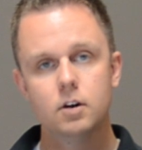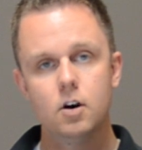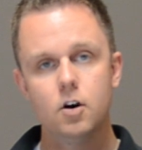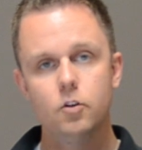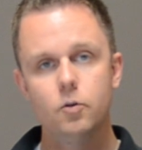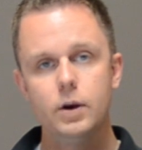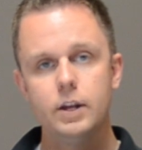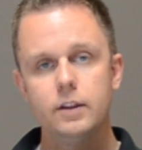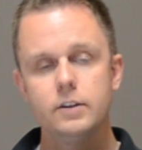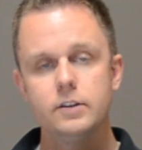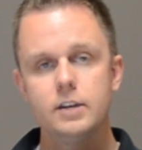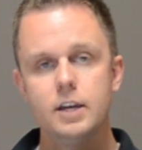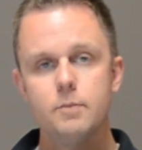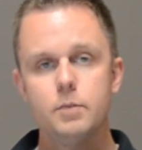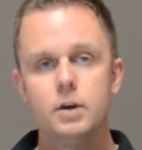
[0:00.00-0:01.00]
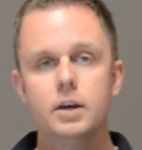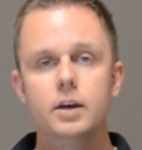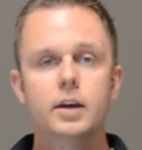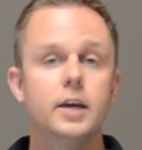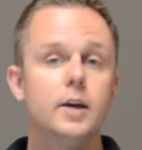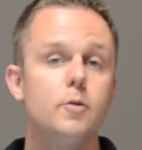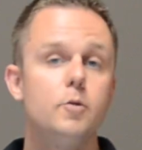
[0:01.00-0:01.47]
all the way to the tip,
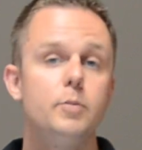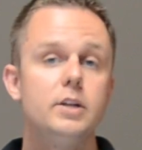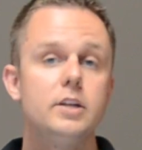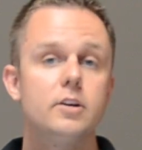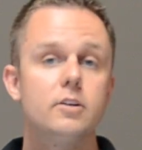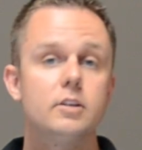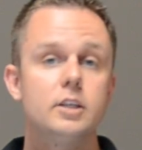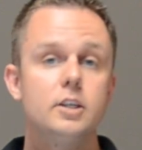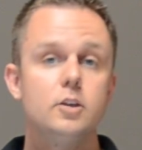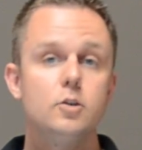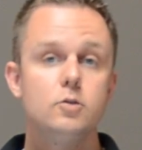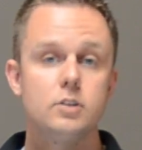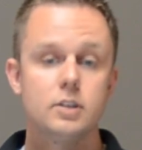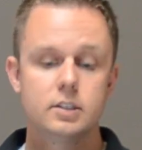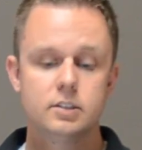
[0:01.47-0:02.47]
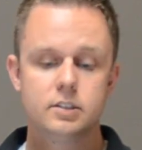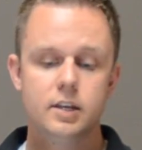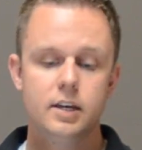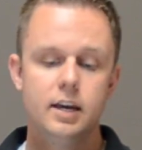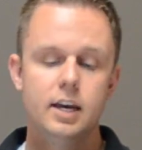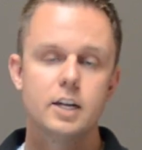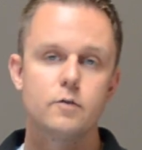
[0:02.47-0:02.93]
it would be nearly useless.
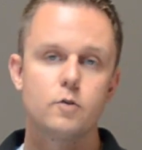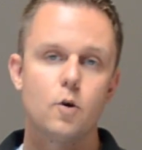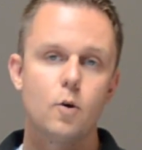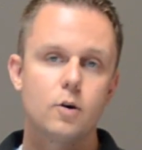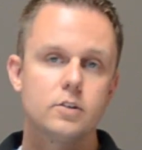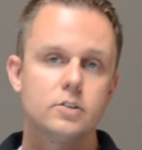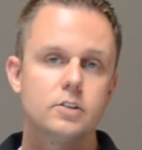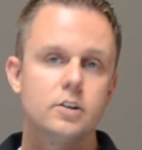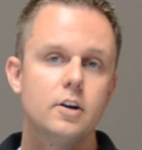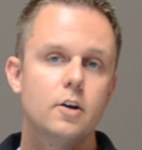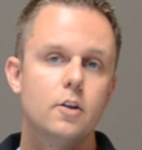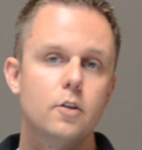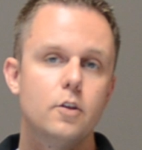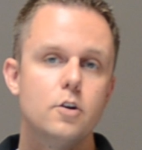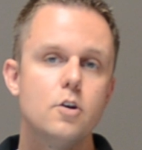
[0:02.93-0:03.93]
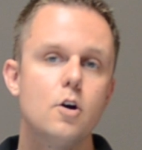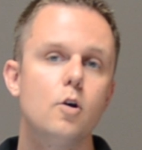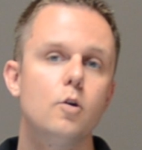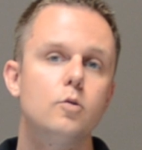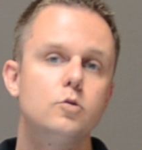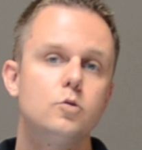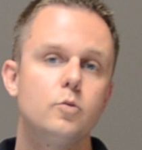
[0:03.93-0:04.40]
And of course, the
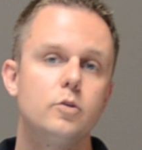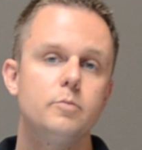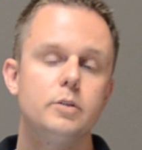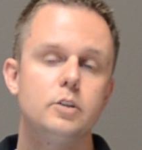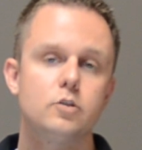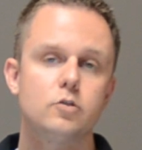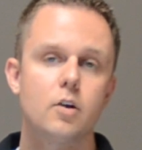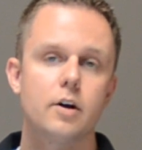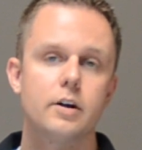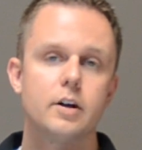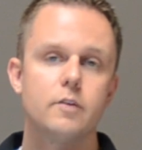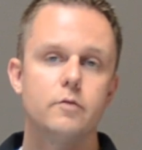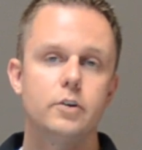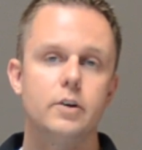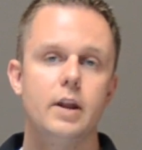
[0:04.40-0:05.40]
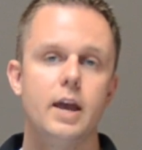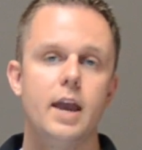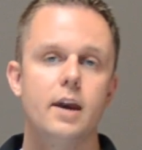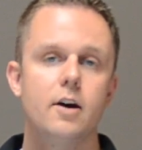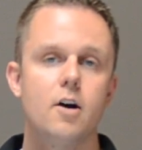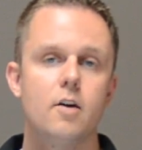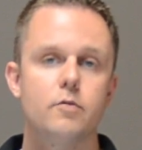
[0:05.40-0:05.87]
nose wouldn't be strong enough for you to
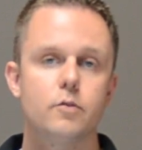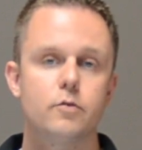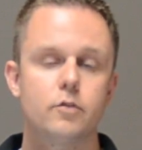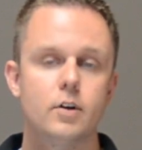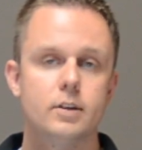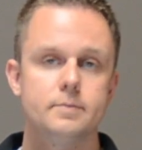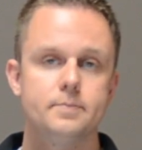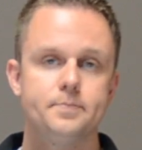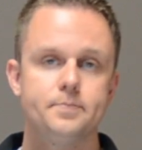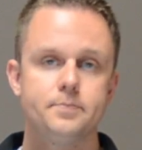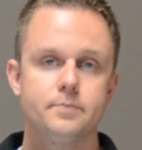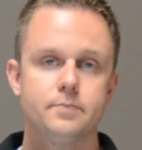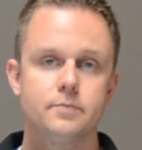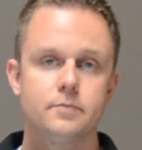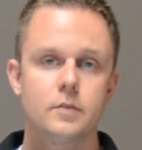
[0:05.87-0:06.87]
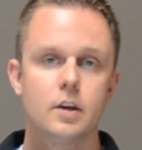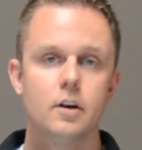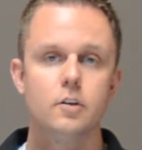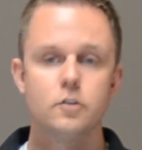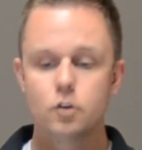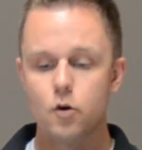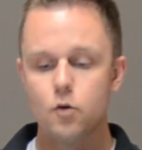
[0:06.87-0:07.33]
hang off the front.
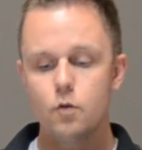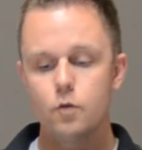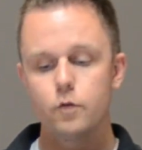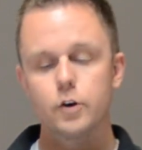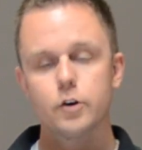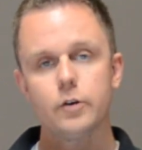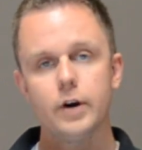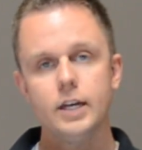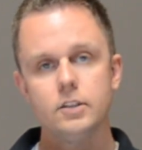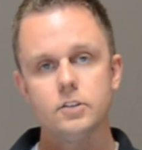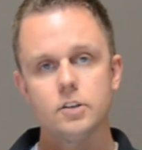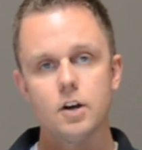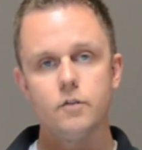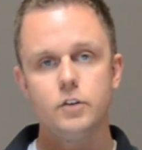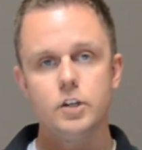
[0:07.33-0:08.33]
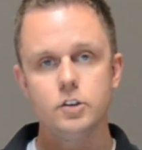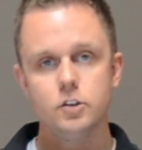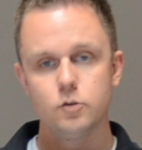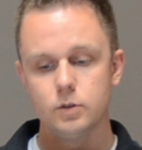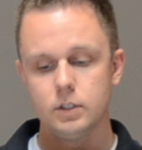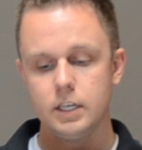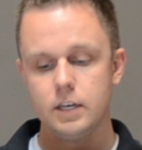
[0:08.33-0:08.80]
So for great soft
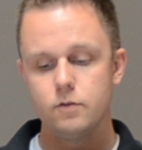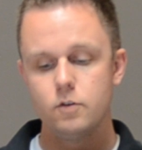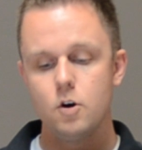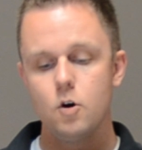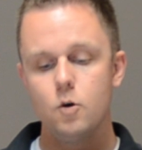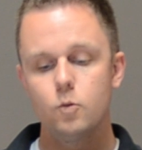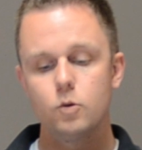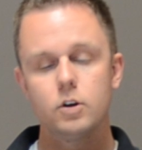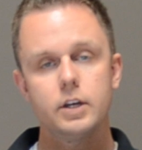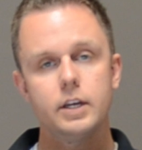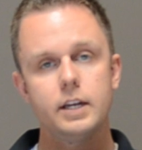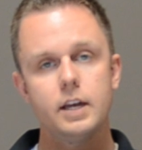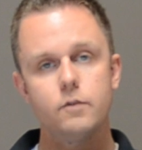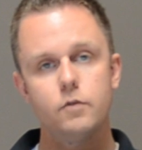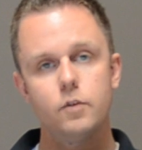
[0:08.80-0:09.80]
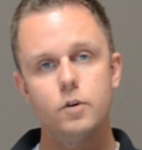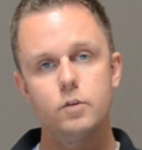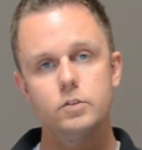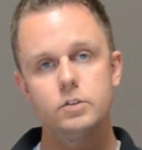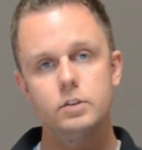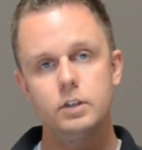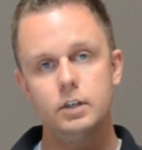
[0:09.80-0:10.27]
tissue relief, we're looking at
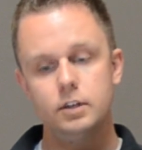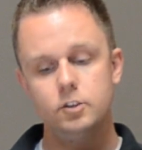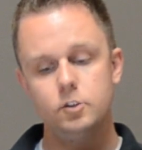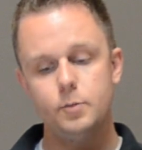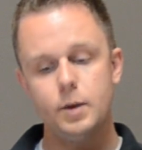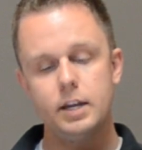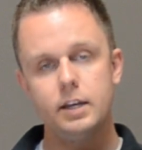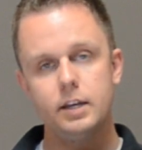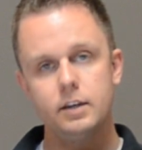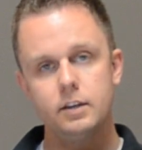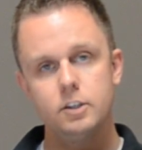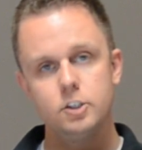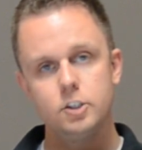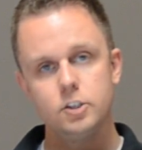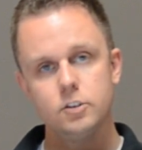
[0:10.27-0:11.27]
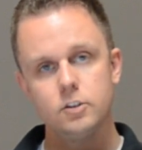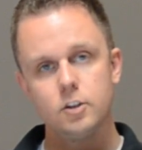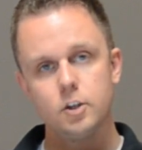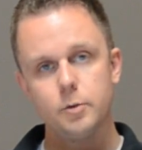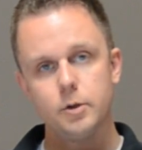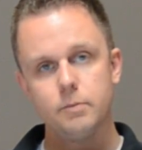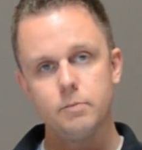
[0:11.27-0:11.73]
folks spending just a
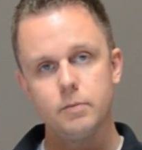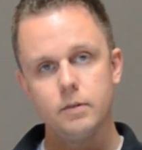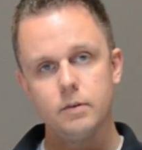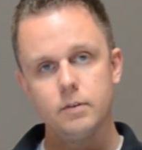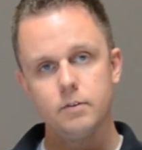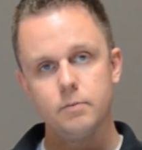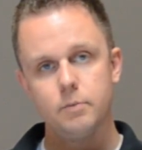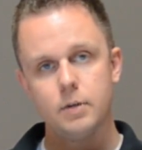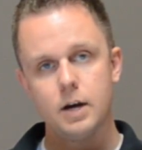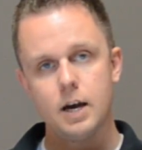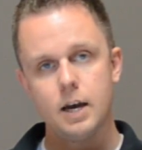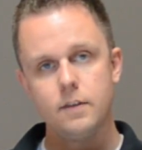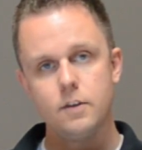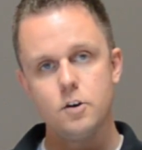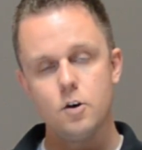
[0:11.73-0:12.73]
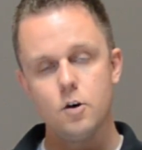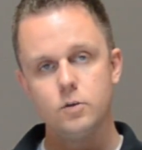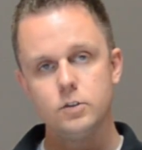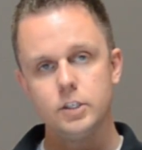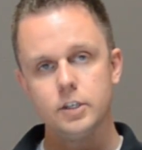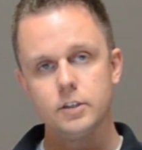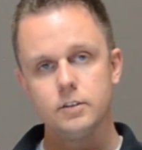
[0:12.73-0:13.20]
little bit behind the
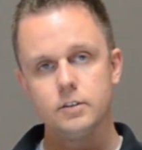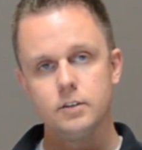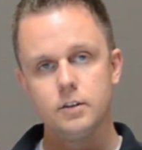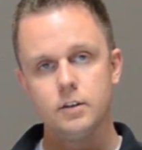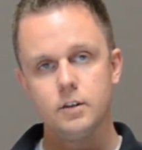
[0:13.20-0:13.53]
nose here